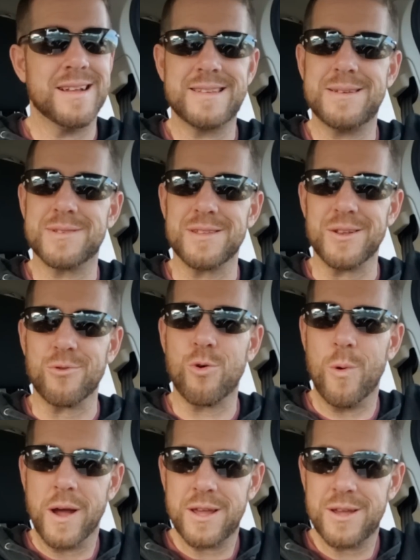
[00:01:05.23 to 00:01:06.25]
that seems a little
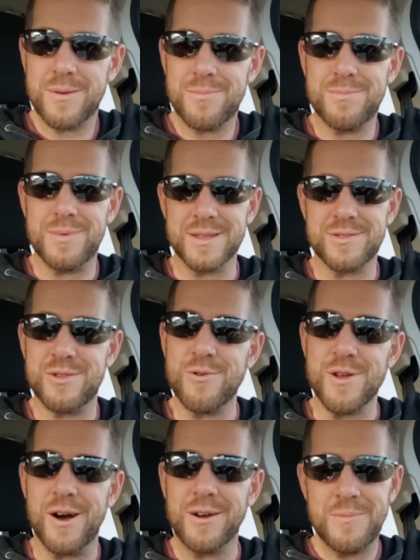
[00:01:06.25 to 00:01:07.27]
quick, but they're
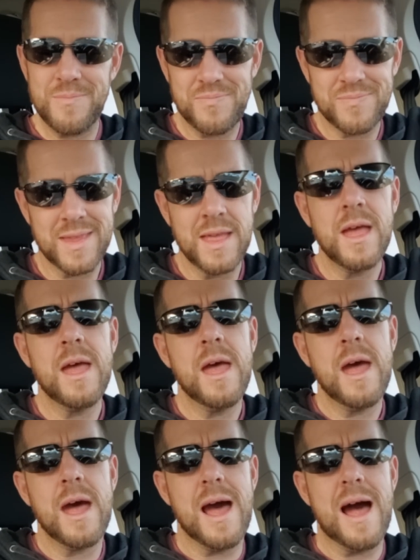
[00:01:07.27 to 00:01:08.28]
young.
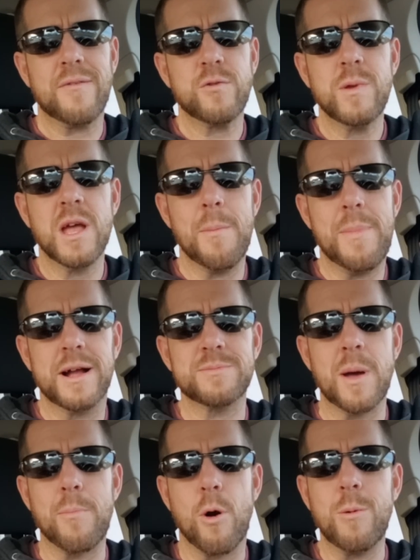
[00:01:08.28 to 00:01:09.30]
After we got back
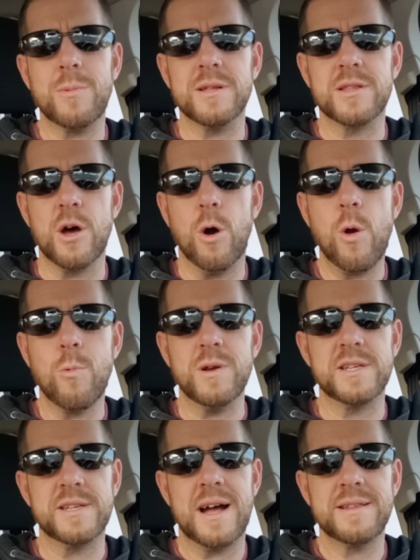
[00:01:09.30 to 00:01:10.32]
to my apartment, though,
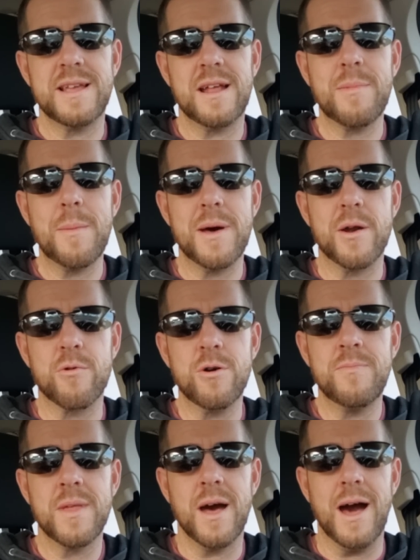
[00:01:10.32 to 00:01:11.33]
we sat down in my
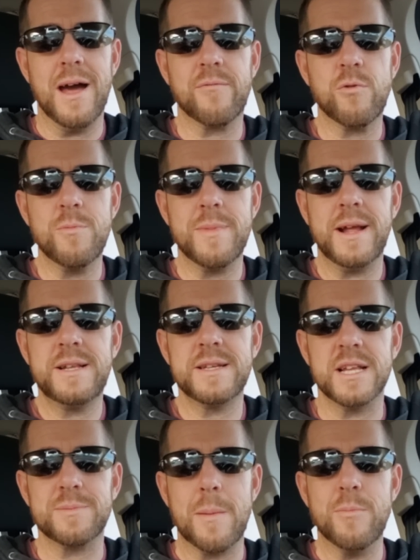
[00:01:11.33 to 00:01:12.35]
bedroom. I have roommates.
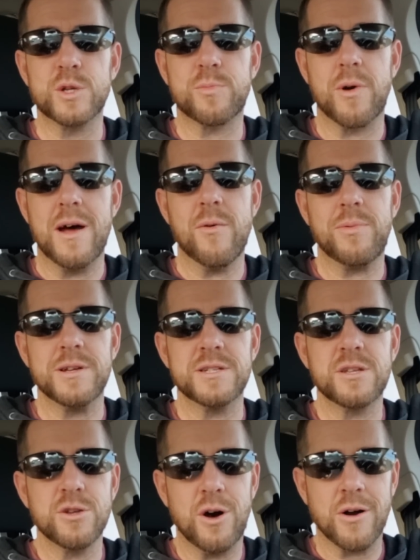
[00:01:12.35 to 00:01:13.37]
It's my most private place
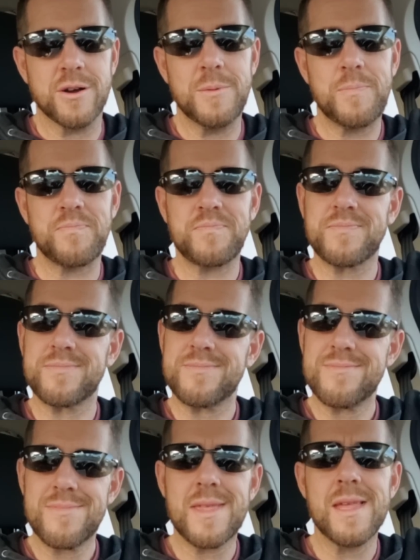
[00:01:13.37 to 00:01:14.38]
to talk.
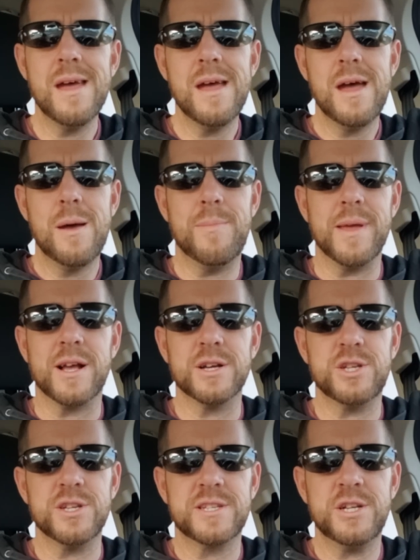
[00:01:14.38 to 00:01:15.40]

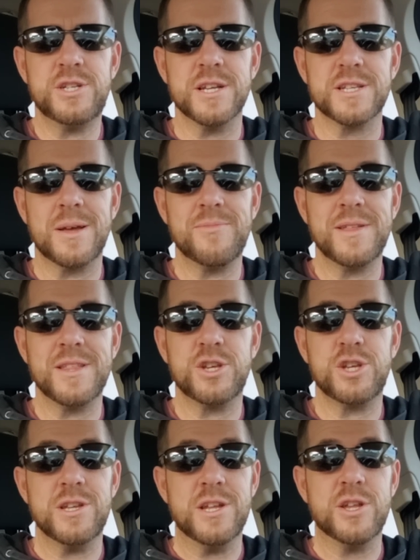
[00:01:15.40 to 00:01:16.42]
Because she said she had something that
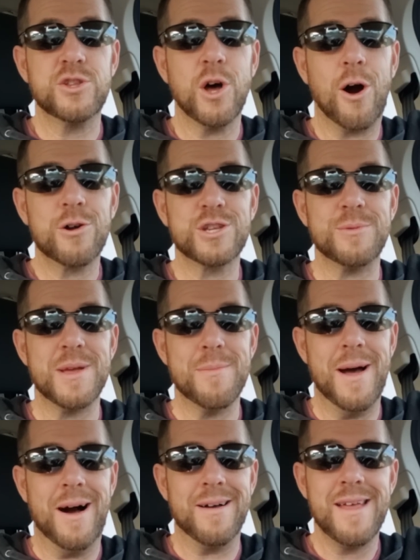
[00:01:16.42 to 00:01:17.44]
she needed to talk to me
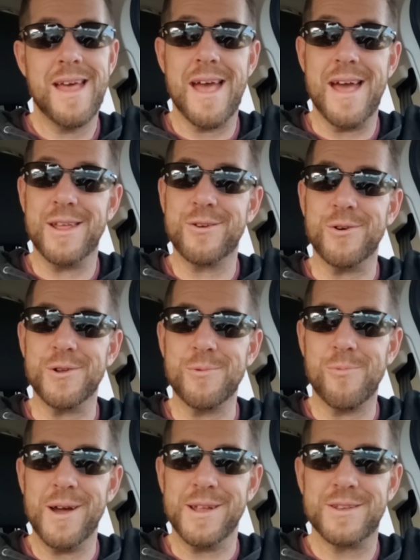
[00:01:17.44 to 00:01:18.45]
about, and it
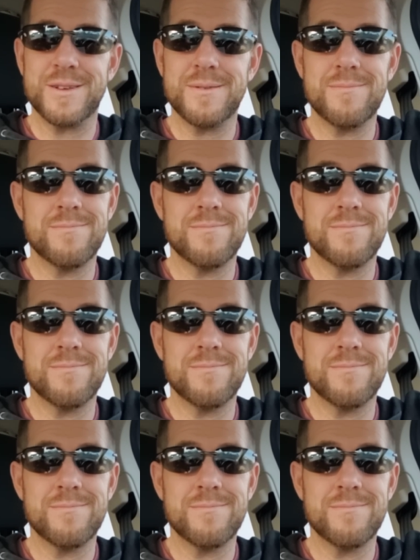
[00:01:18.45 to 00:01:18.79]
couldn't wait.